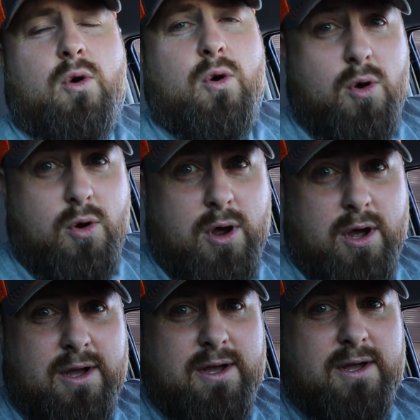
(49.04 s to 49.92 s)
Whew.
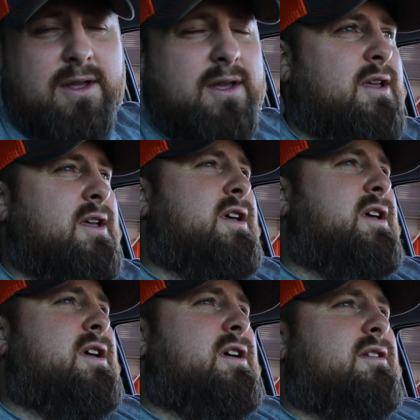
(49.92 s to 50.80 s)

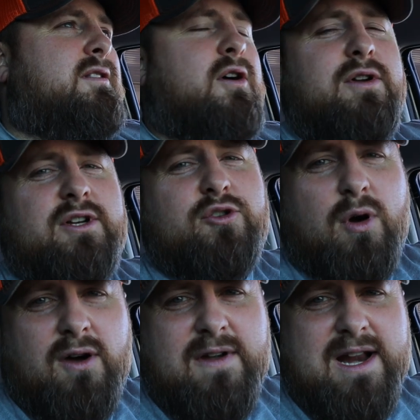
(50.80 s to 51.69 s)
Loading
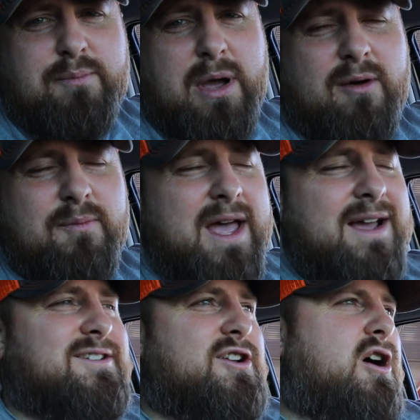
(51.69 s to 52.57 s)
12 80 pound
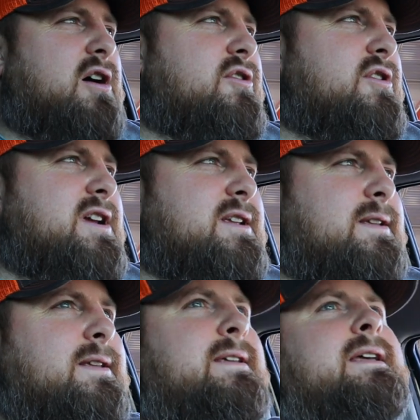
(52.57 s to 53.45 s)
bags of concrete.
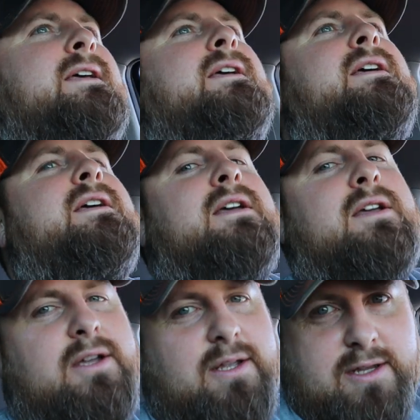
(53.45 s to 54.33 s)

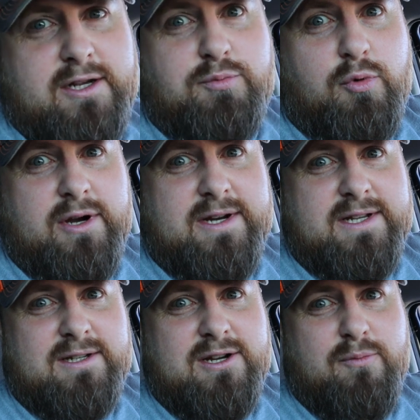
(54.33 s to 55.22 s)
This boy
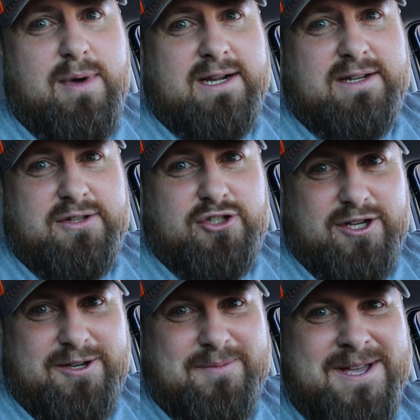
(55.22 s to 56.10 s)
needs to go back to the
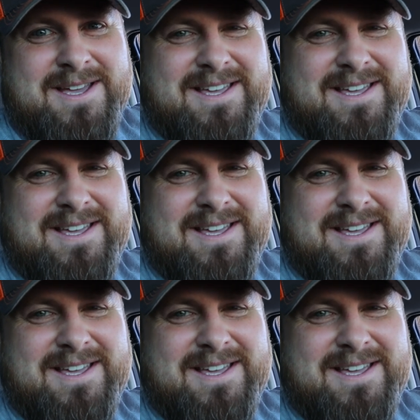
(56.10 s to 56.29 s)
gym.